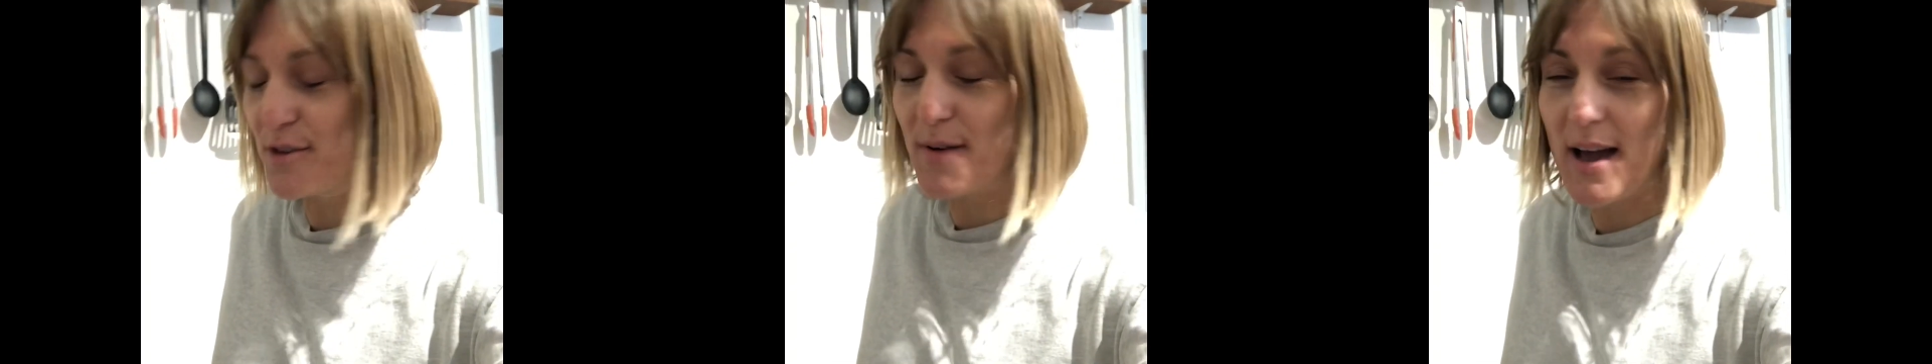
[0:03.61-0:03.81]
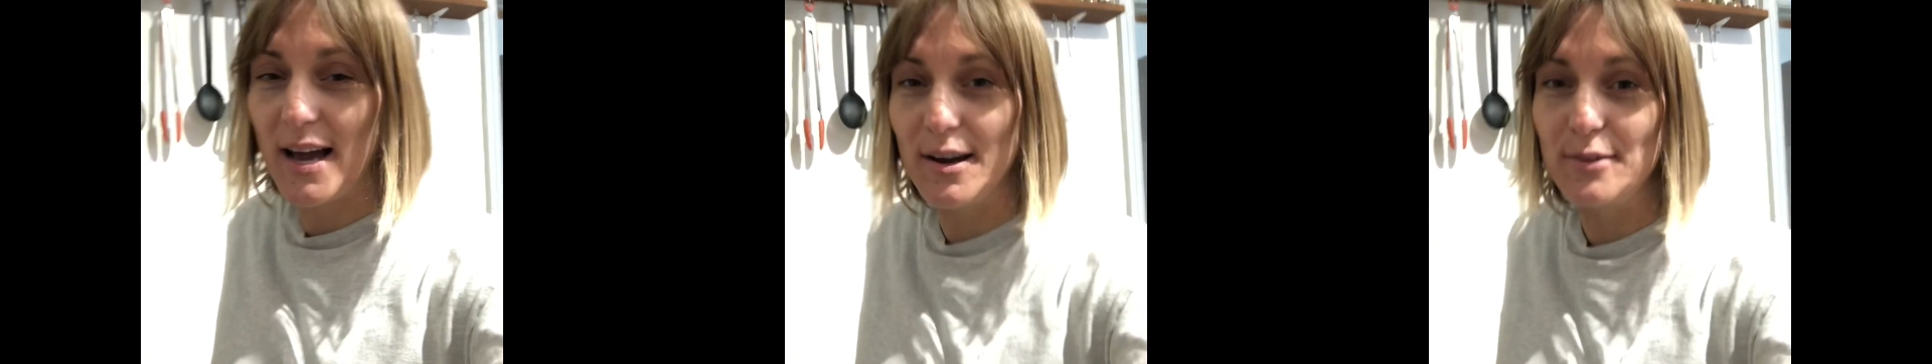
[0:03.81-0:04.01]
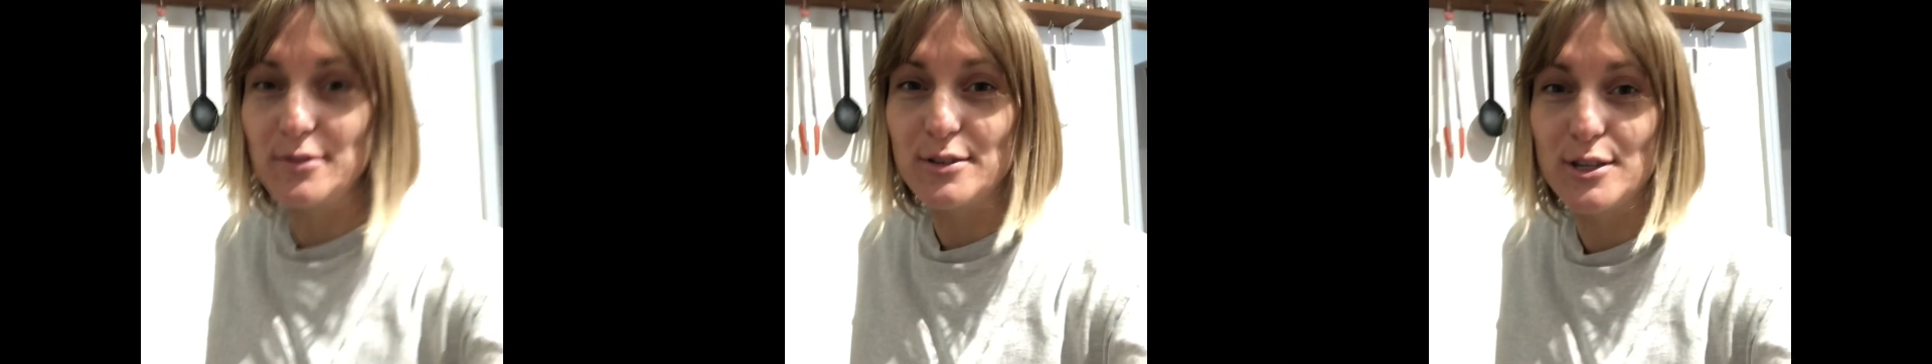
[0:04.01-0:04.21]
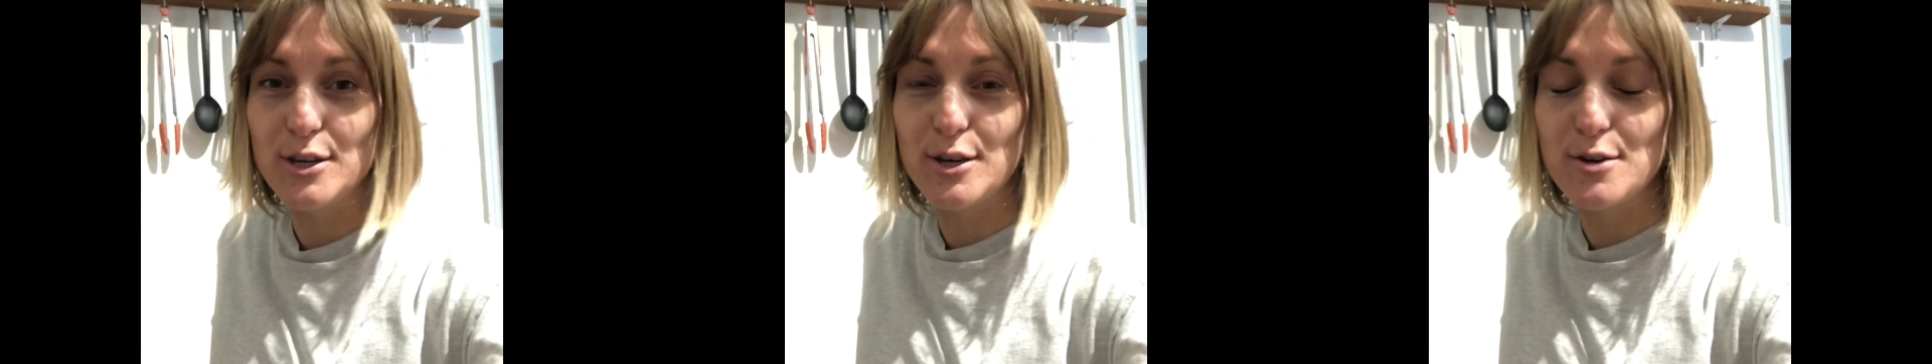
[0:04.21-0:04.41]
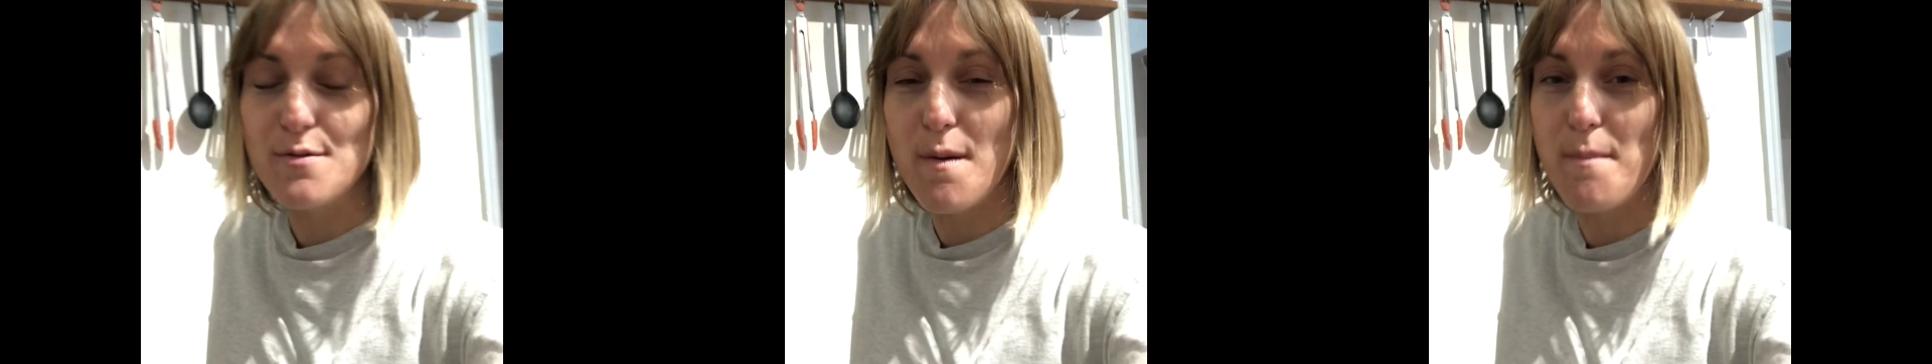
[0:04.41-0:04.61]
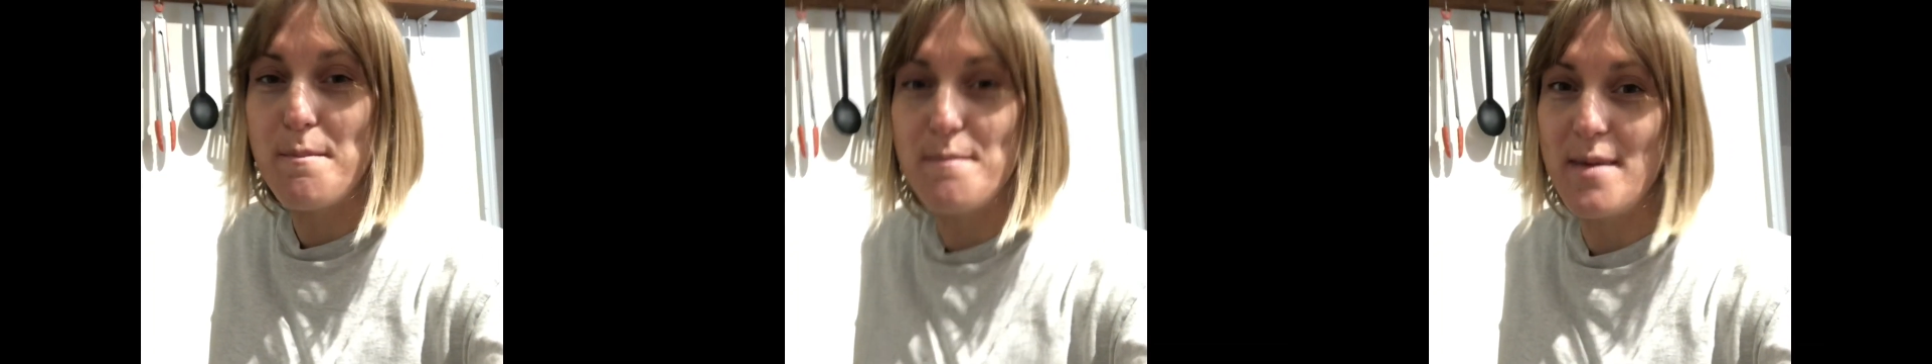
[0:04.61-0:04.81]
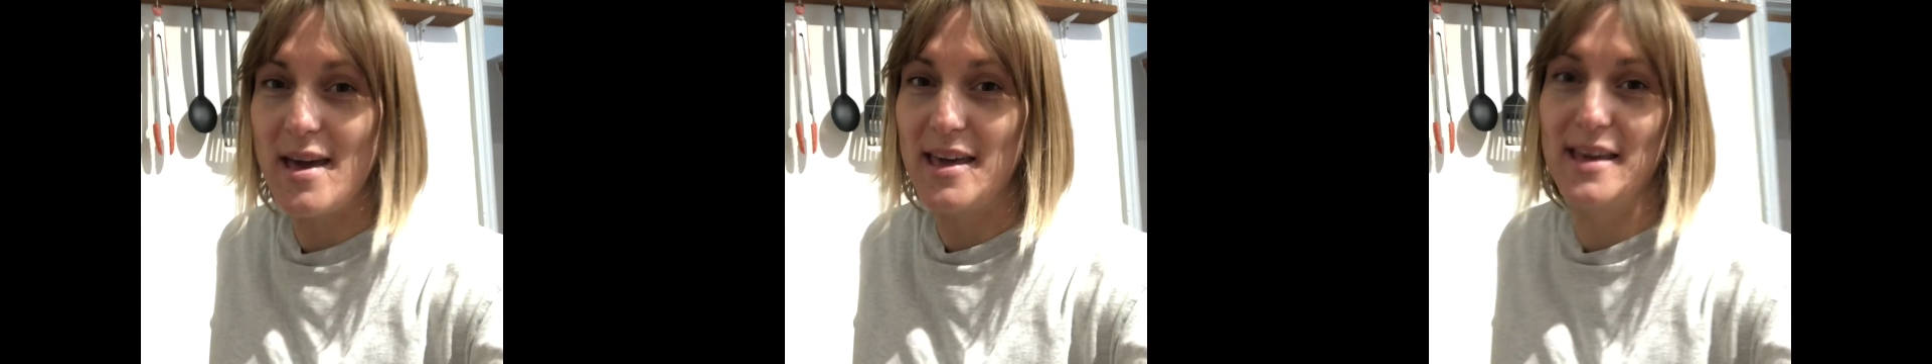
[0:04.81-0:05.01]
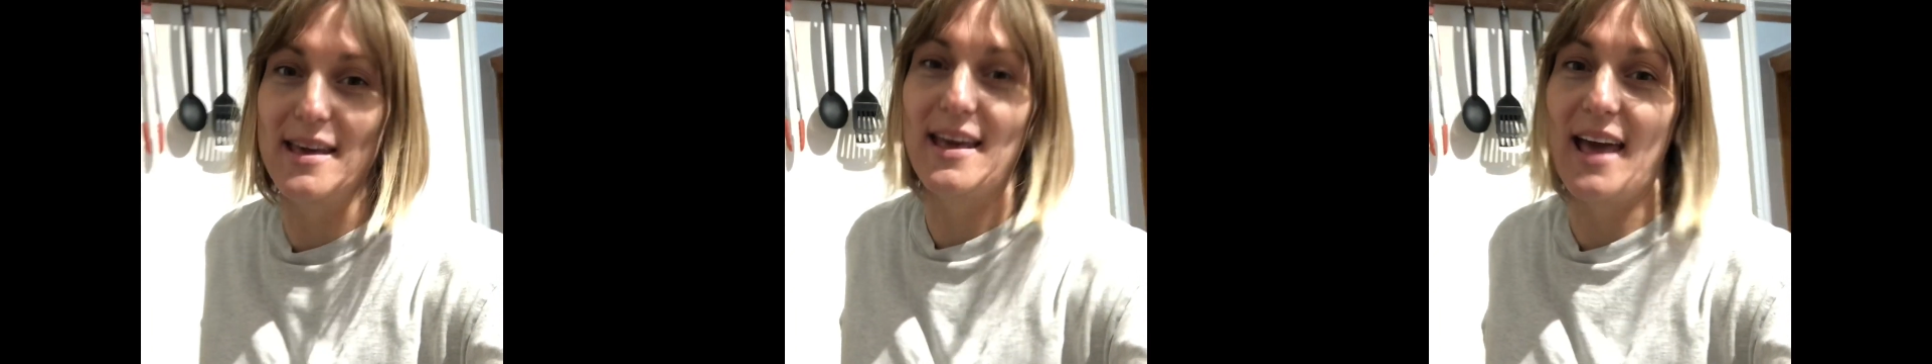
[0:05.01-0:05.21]
how to
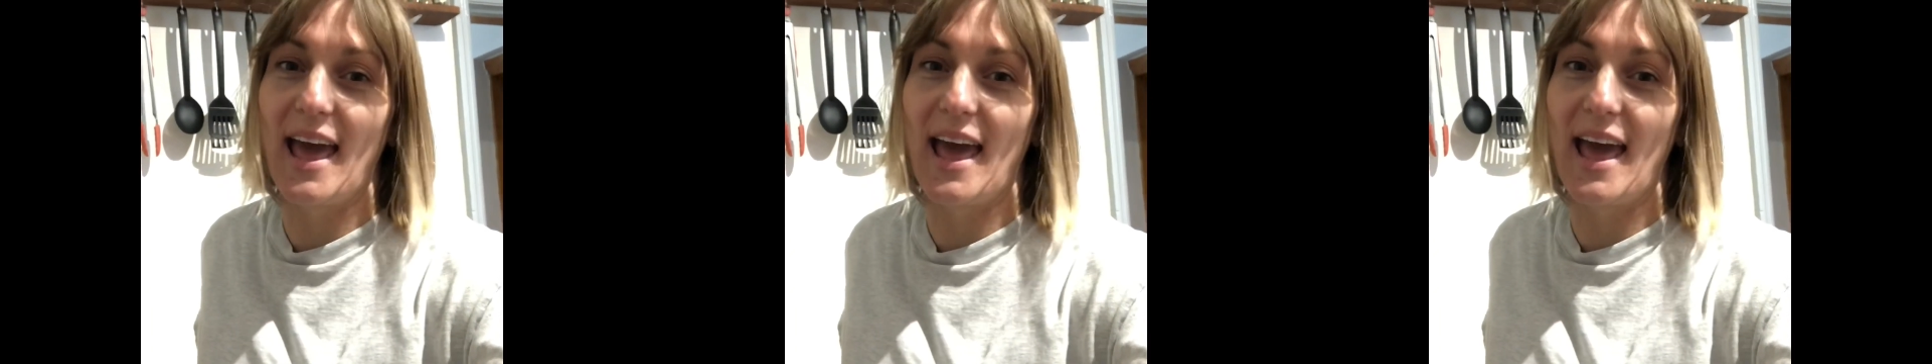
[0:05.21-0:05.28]
make